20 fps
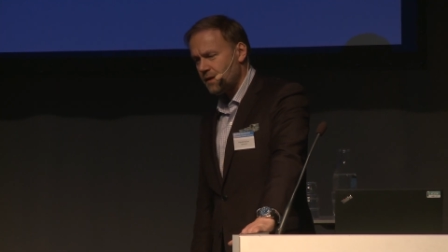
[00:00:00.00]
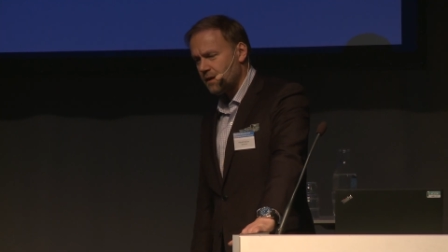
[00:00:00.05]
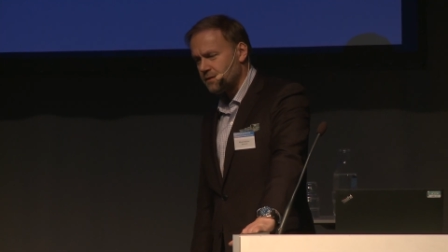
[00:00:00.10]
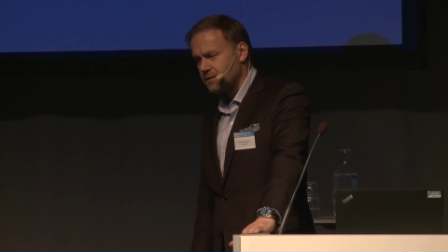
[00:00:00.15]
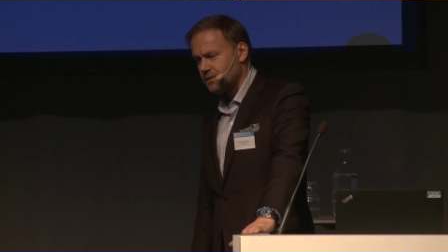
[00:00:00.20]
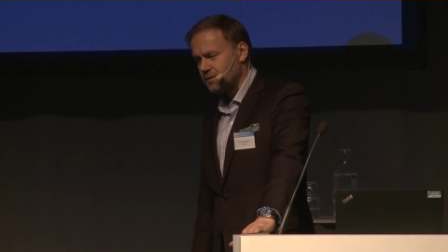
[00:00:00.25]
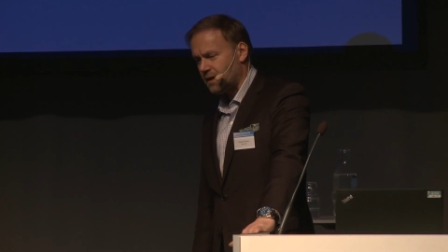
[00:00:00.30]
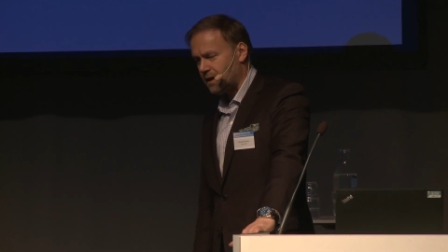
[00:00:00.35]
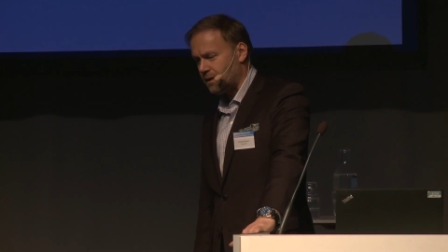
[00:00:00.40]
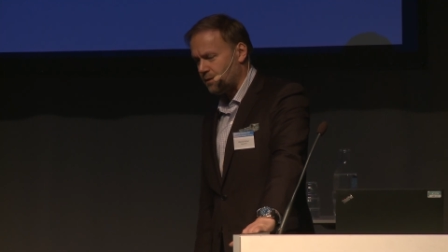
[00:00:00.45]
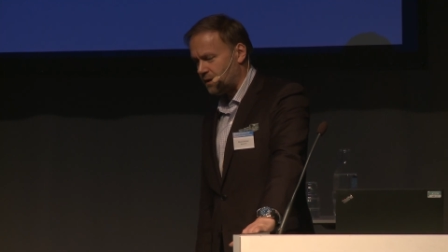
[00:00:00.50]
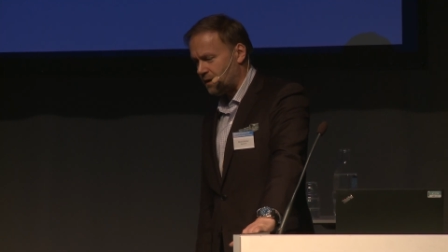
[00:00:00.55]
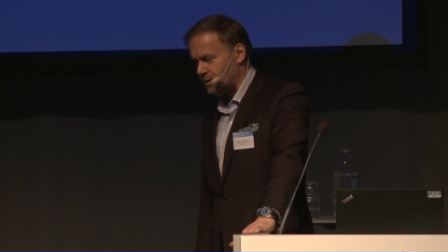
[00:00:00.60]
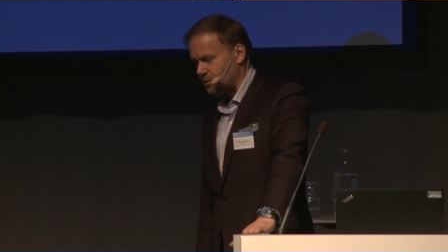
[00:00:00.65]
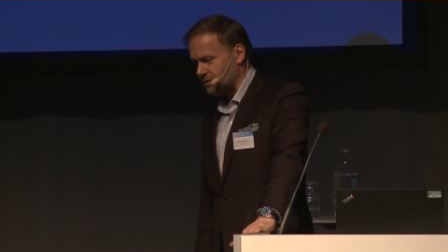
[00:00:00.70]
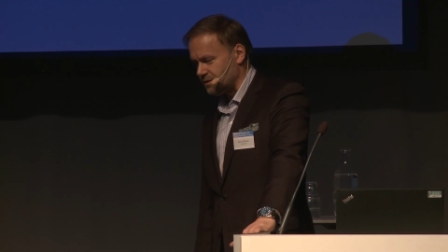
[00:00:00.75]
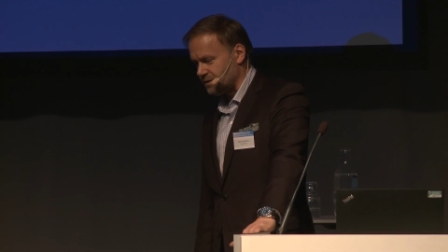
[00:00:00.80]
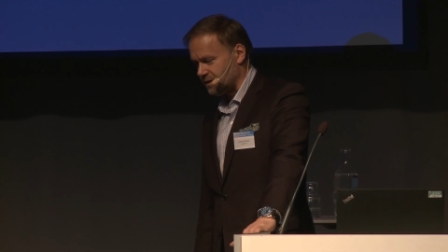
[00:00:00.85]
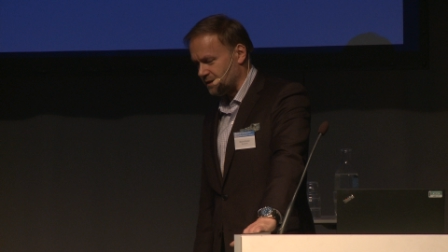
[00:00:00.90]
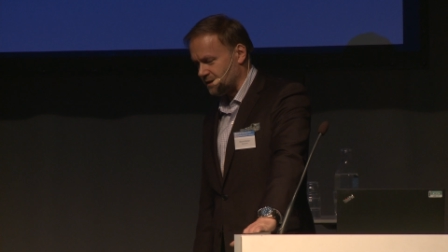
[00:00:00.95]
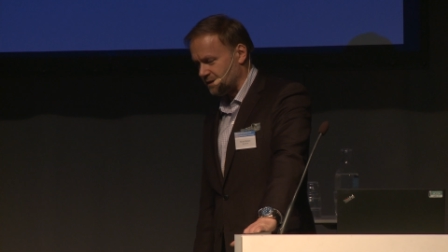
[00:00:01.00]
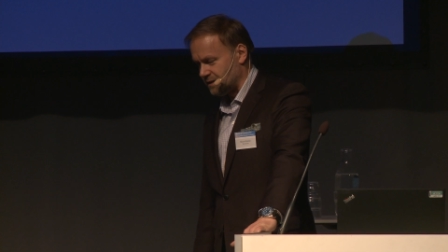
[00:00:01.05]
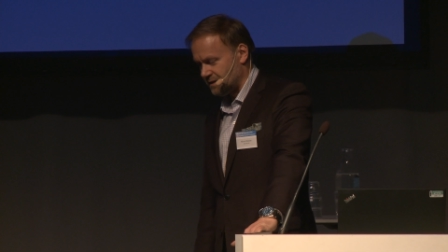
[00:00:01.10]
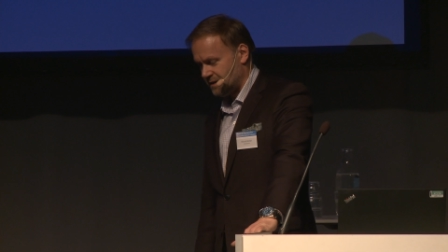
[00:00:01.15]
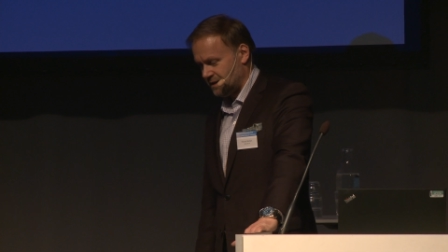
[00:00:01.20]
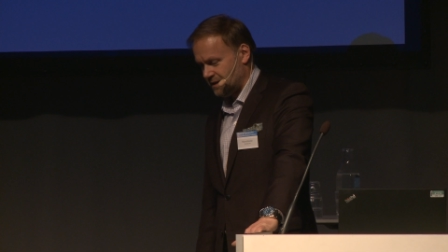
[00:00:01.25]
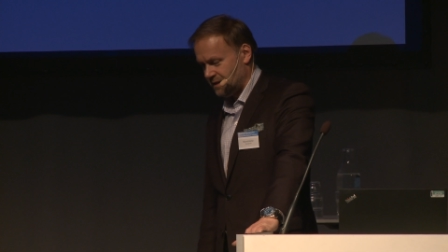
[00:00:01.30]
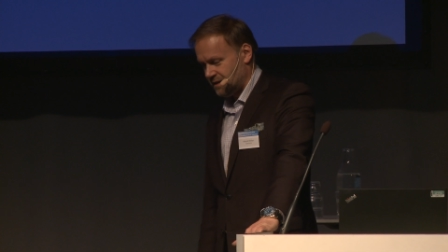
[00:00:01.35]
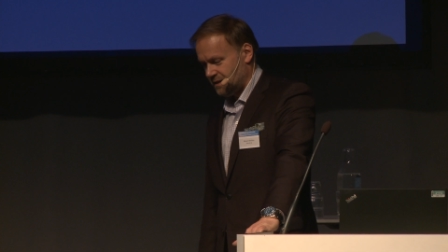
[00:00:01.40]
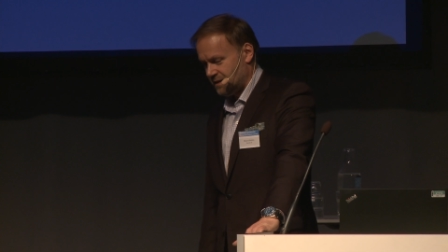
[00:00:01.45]
So I, I was a uh,
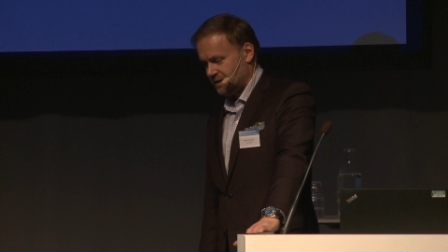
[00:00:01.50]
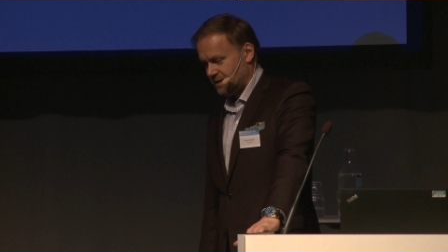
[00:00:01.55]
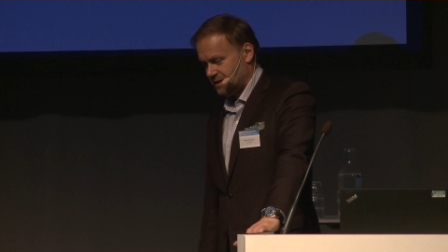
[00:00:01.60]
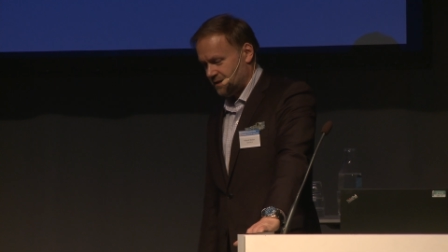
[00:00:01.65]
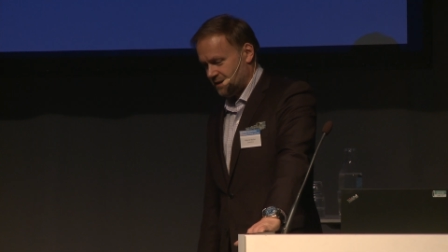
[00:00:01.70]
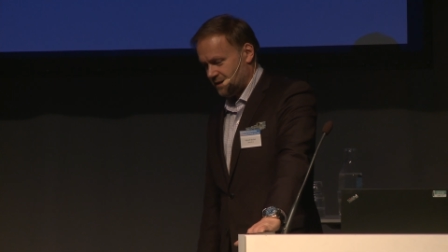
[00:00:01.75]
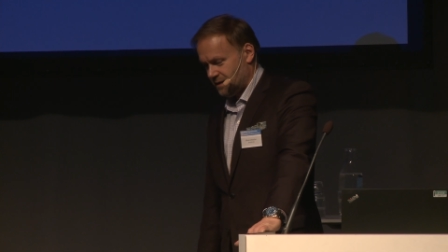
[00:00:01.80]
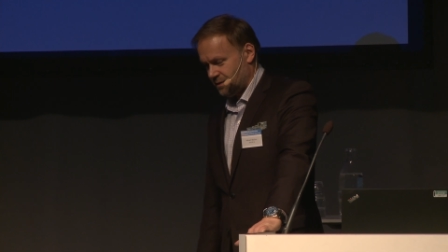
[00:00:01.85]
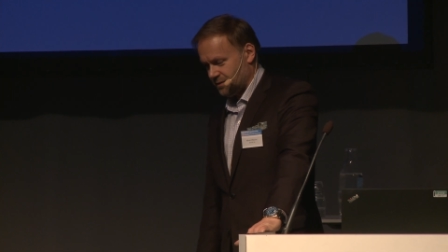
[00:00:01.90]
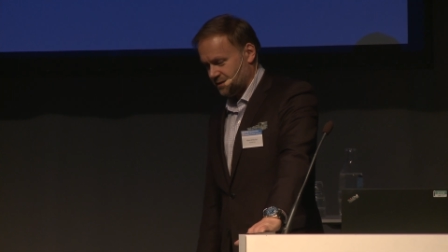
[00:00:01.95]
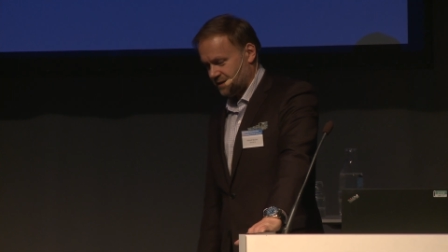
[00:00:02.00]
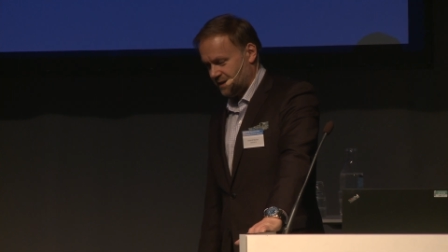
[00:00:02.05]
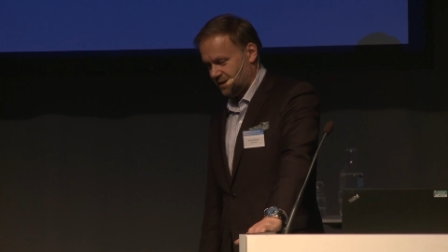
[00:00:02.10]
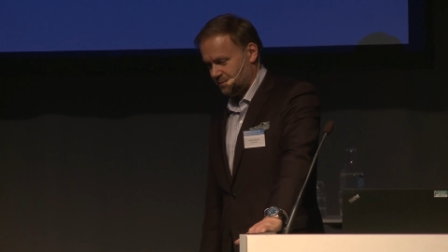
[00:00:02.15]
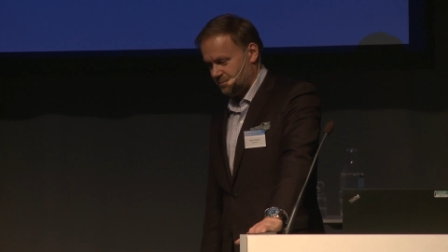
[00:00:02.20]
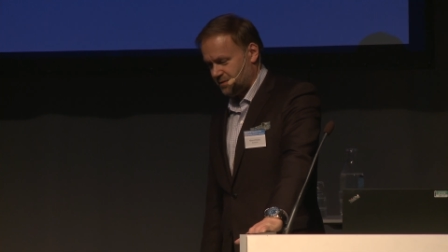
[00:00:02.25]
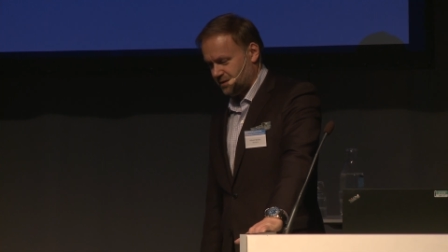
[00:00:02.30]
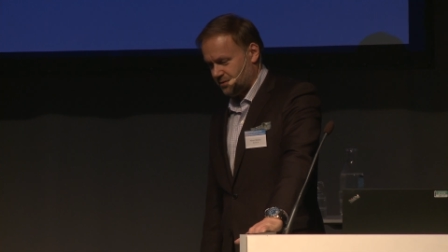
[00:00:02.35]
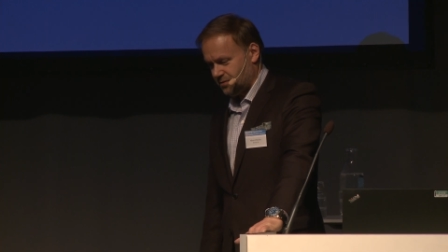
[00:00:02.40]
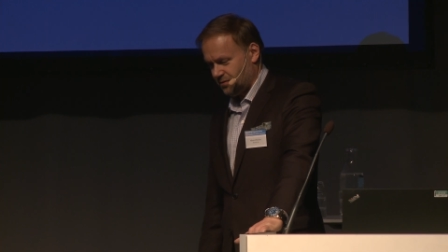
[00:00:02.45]
I was helping